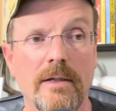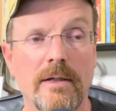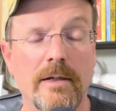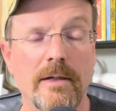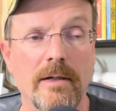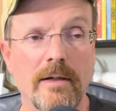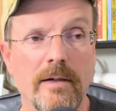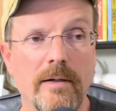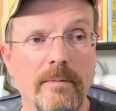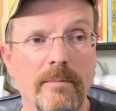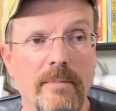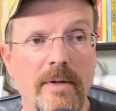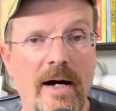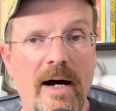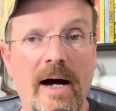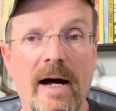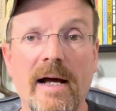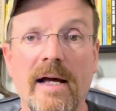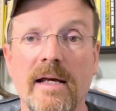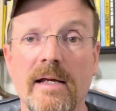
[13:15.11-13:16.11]

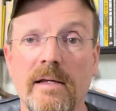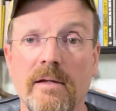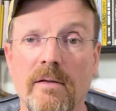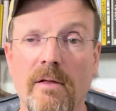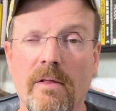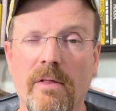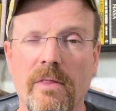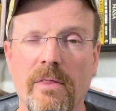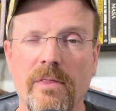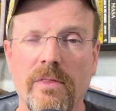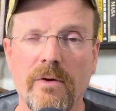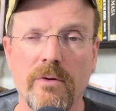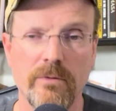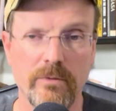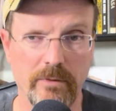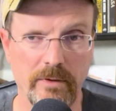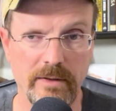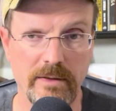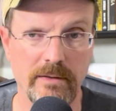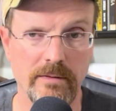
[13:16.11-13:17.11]
I
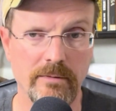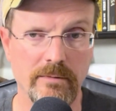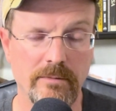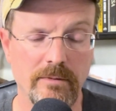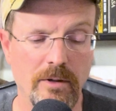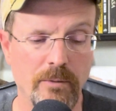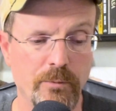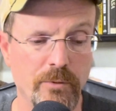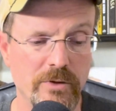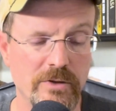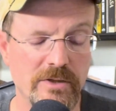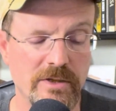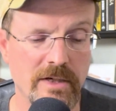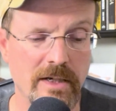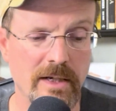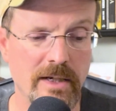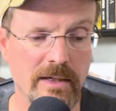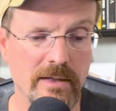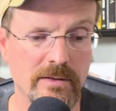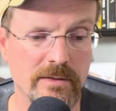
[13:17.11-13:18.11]
thoroughly
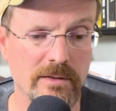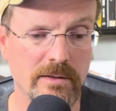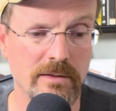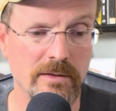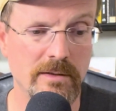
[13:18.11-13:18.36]
appreciate